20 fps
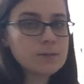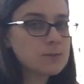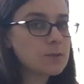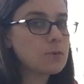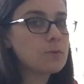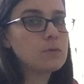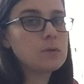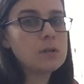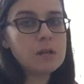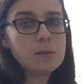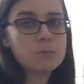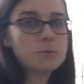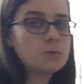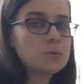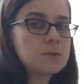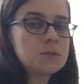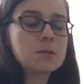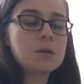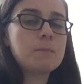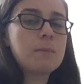So Nibs
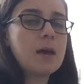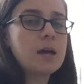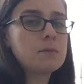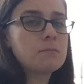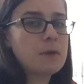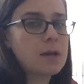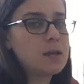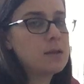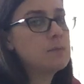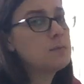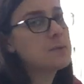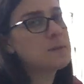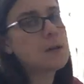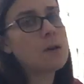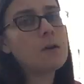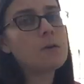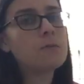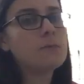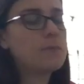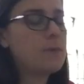was in a pen by
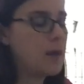himself,